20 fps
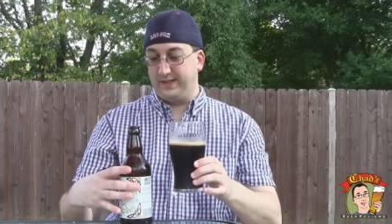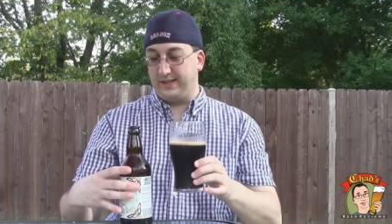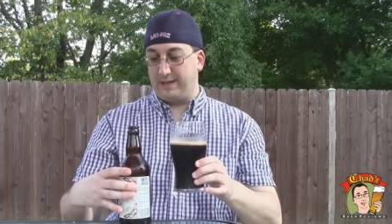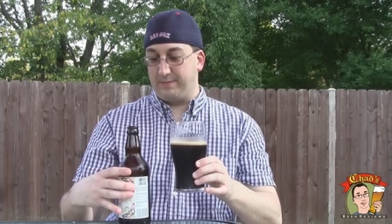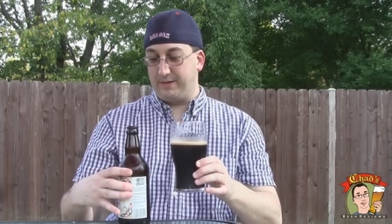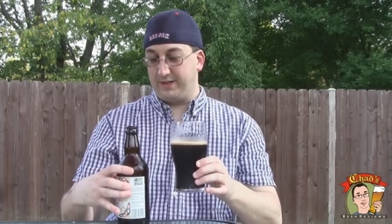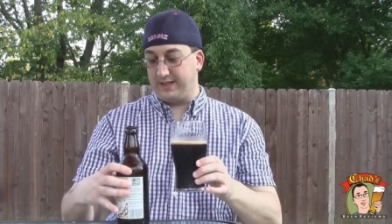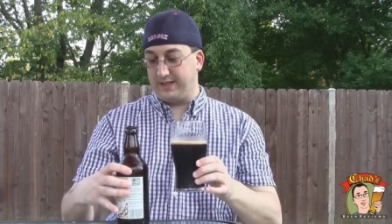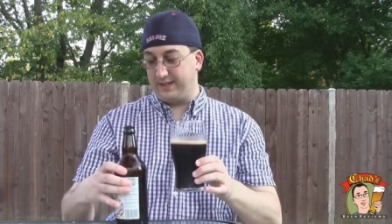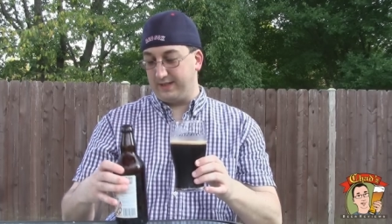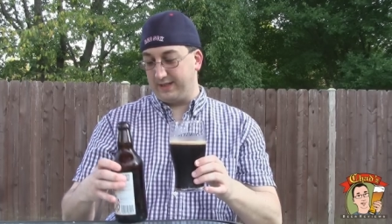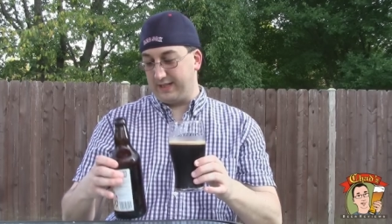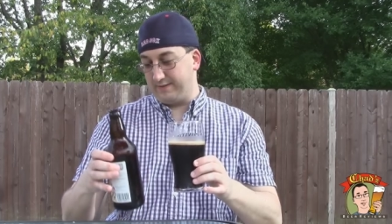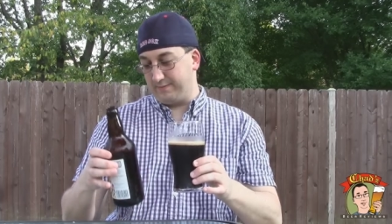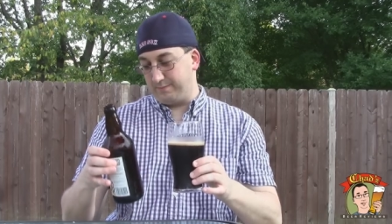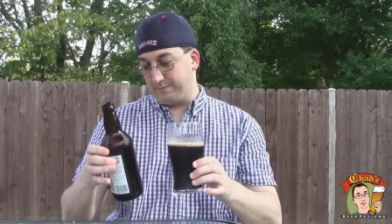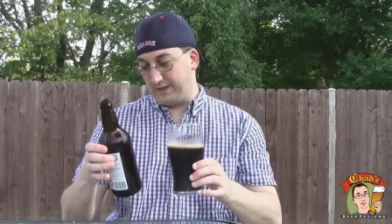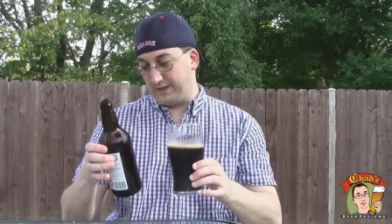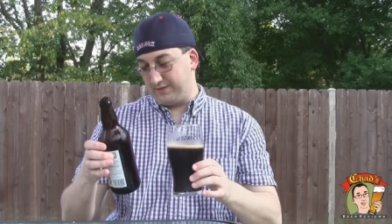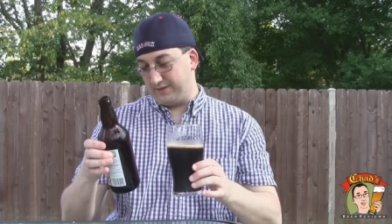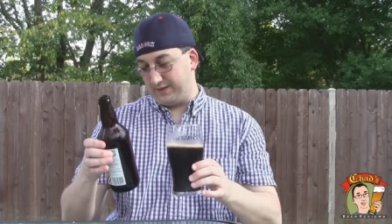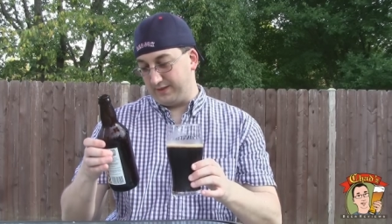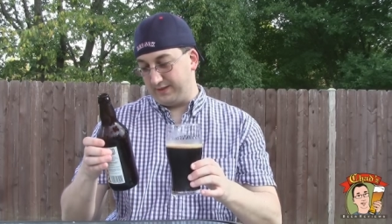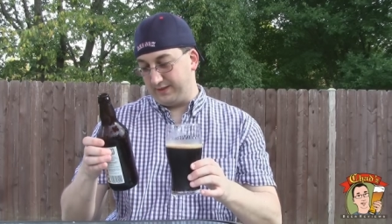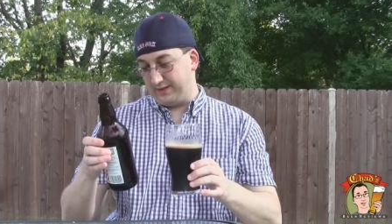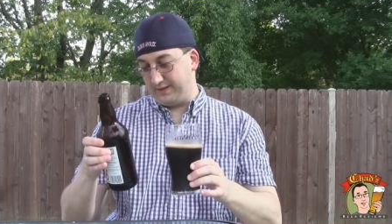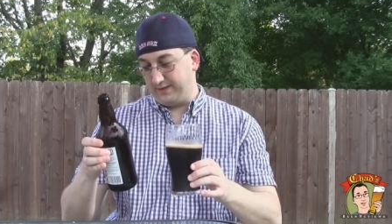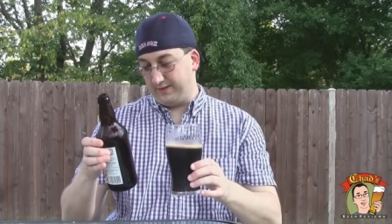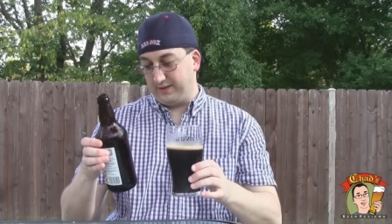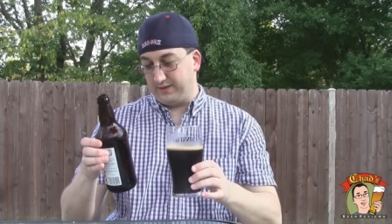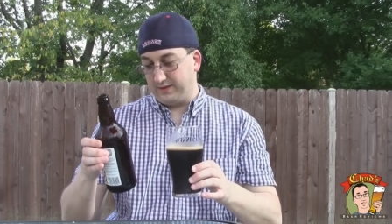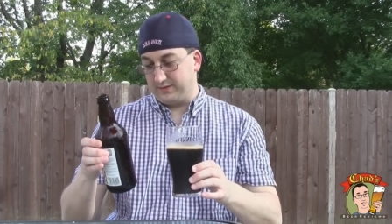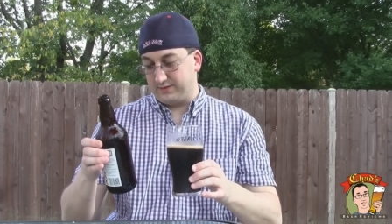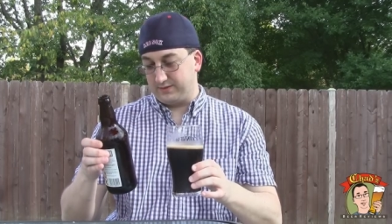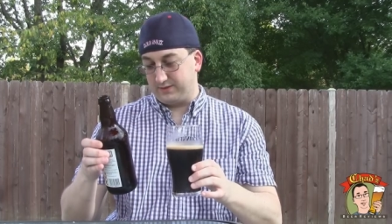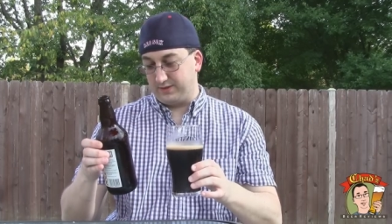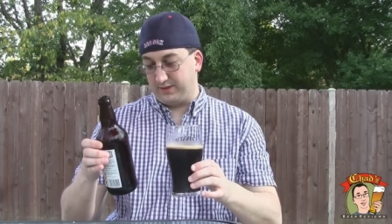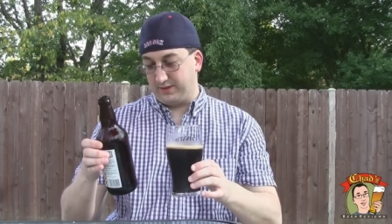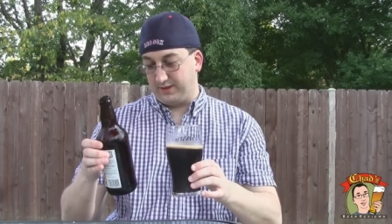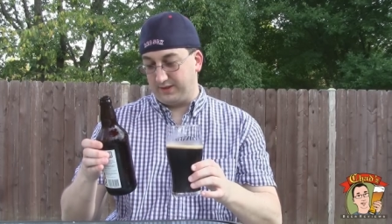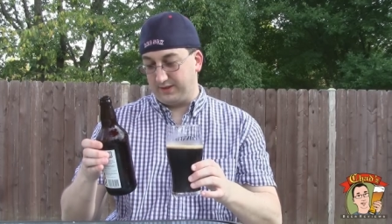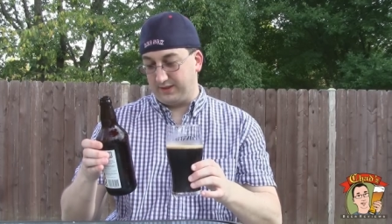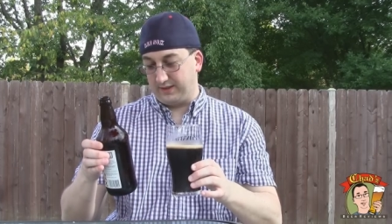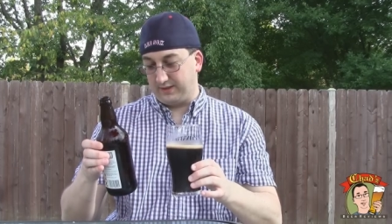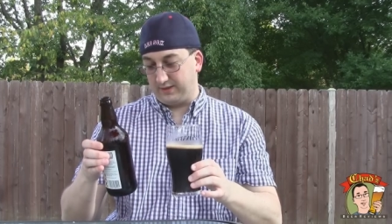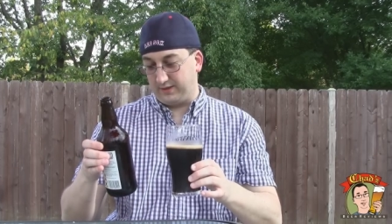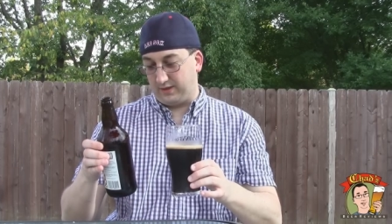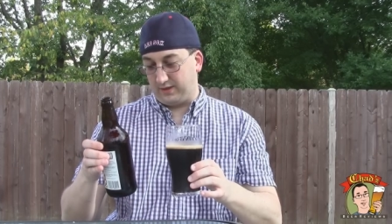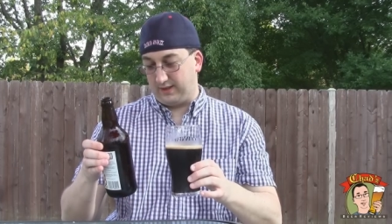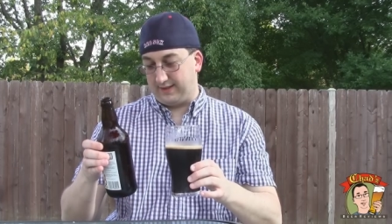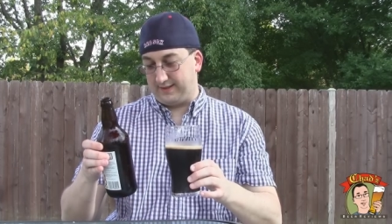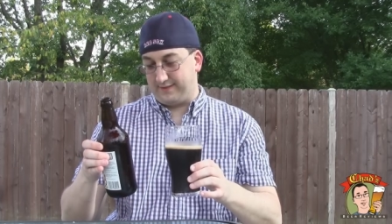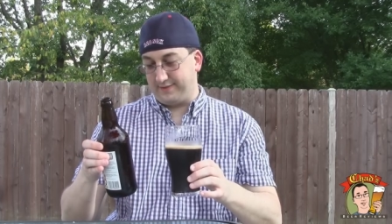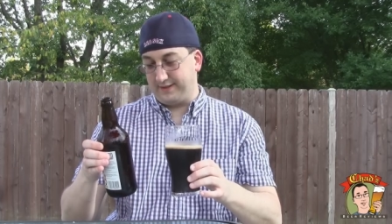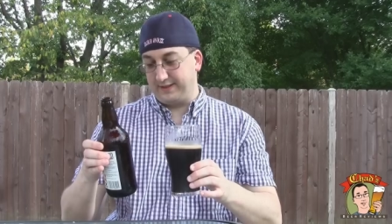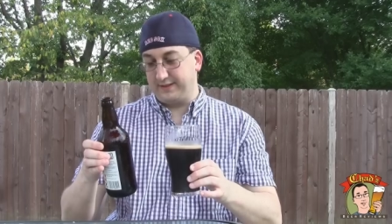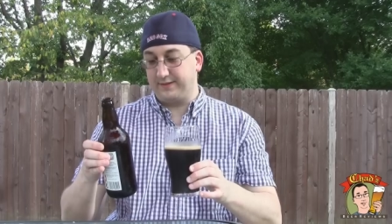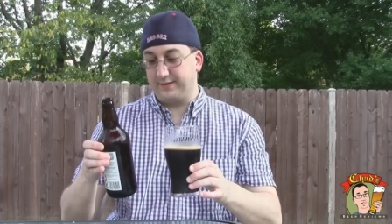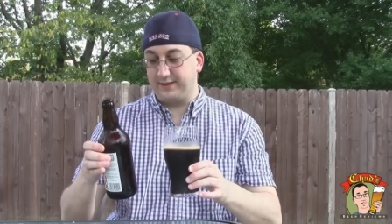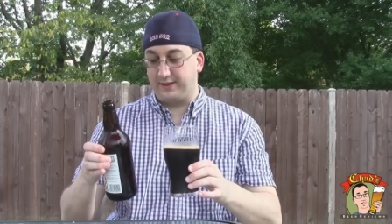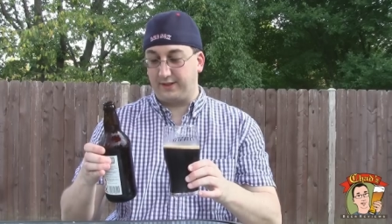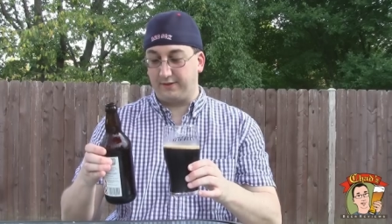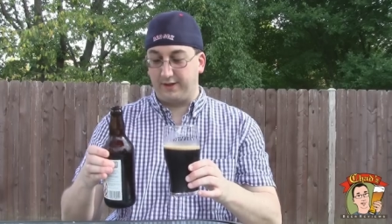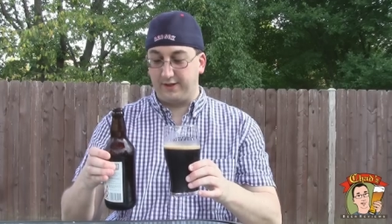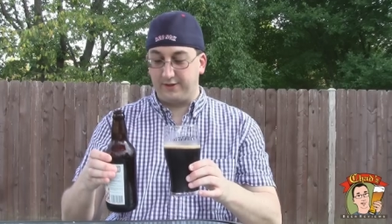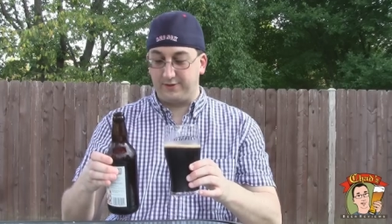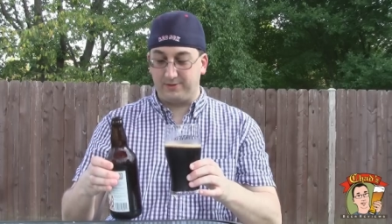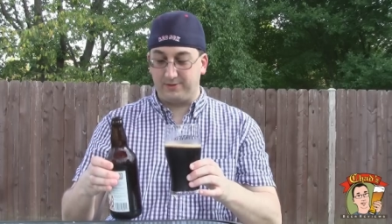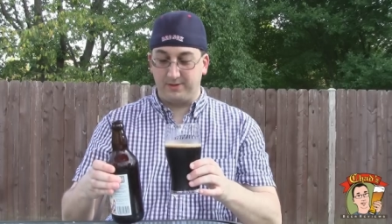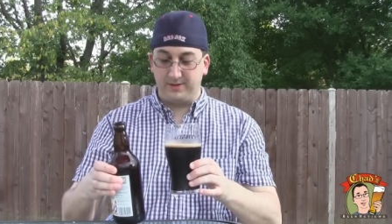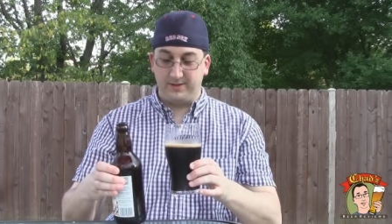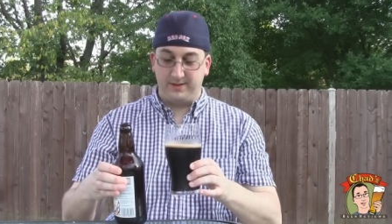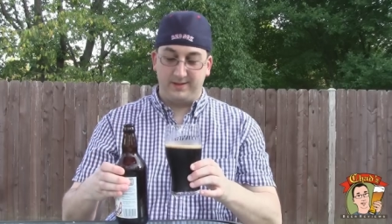I mean, they say on here, you know, you're going to get coffee and licorice.